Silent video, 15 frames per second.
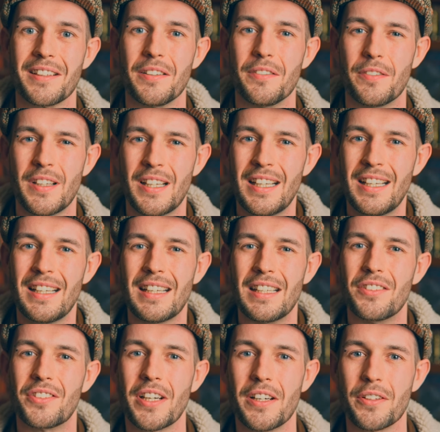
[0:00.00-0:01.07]
of
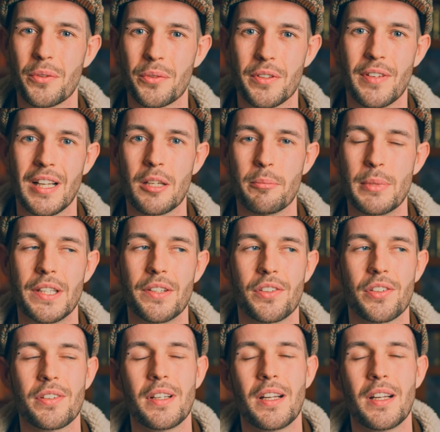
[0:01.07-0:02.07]
internal development.